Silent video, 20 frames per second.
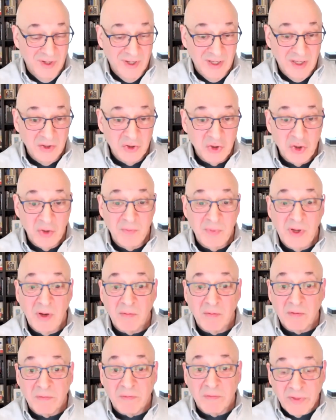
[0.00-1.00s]
It should be a
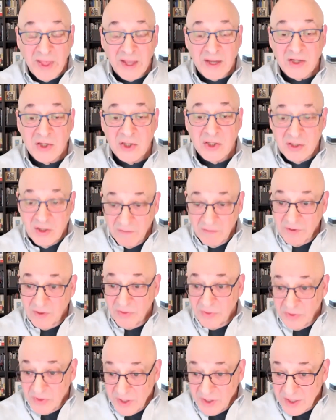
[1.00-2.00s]
reflection of the
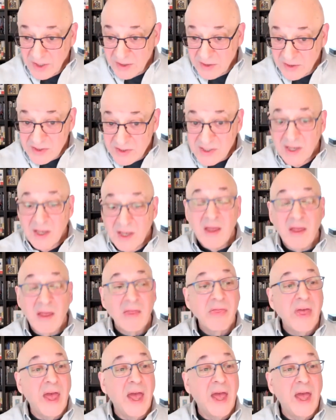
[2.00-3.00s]
things
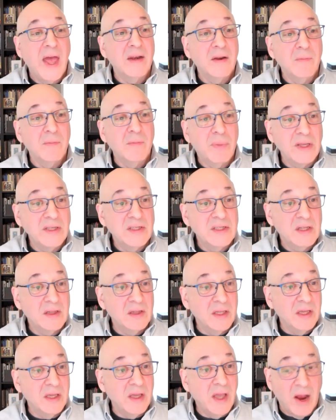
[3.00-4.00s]
that
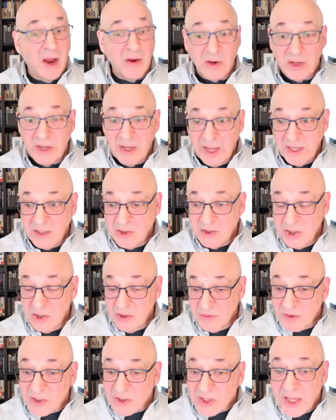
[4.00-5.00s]
basically are engaging
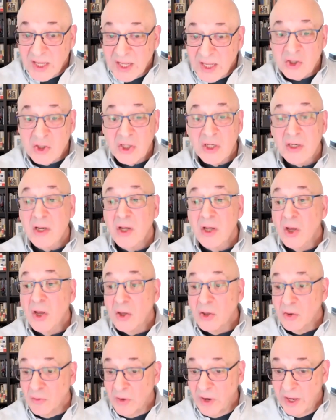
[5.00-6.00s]
your attention,
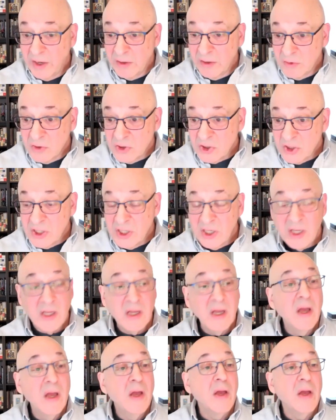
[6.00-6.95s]
your energy,